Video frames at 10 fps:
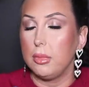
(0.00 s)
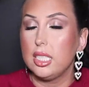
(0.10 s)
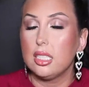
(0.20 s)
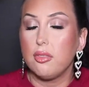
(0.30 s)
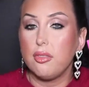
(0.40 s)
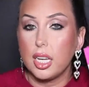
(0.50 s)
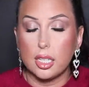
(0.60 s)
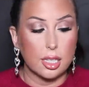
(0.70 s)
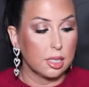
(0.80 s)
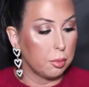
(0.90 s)
It is
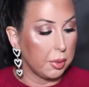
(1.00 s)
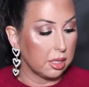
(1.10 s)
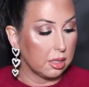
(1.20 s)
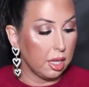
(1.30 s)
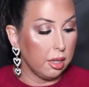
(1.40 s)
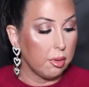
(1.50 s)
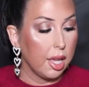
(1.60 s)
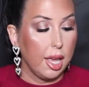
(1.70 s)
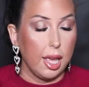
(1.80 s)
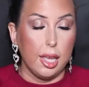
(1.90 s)
very expensive.
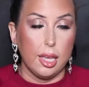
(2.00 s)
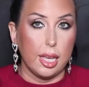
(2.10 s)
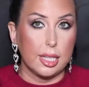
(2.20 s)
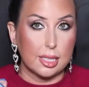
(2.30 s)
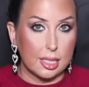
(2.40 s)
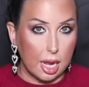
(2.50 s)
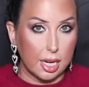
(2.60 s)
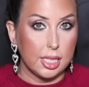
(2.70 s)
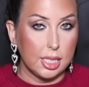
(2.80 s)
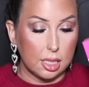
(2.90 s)
It's
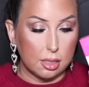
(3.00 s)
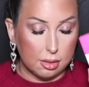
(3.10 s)
$90.